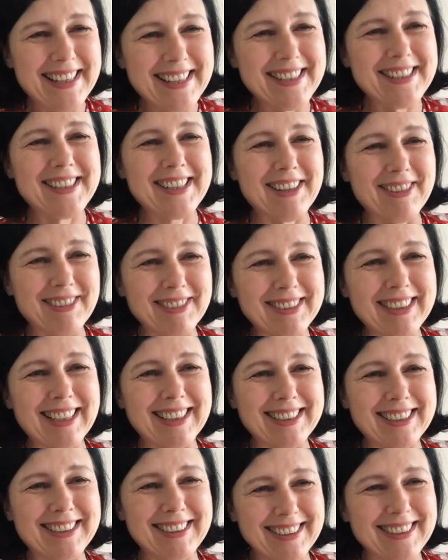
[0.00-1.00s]
So
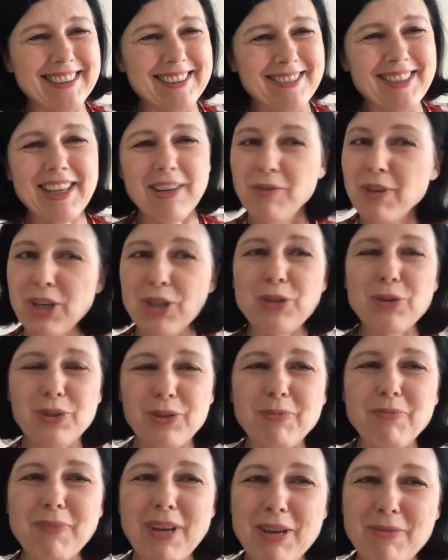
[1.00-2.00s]
that we
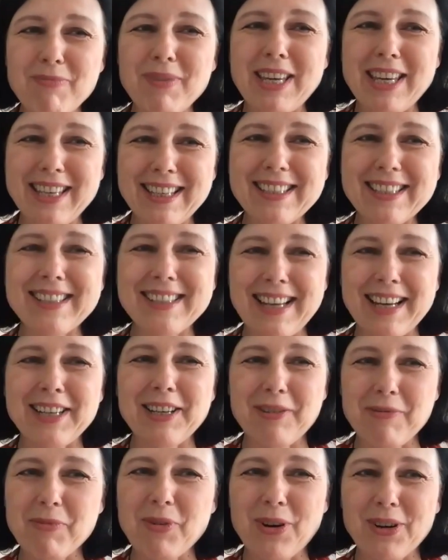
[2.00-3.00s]
should maybe
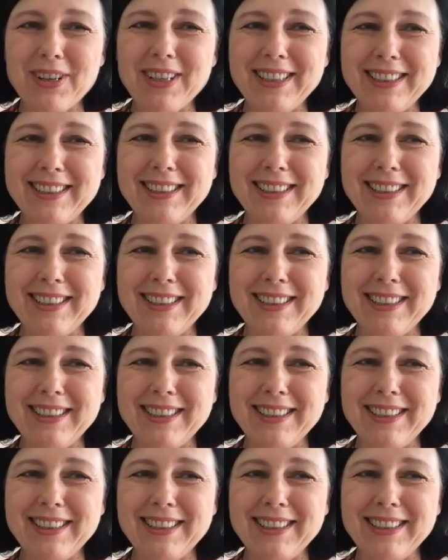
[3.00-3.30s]
study more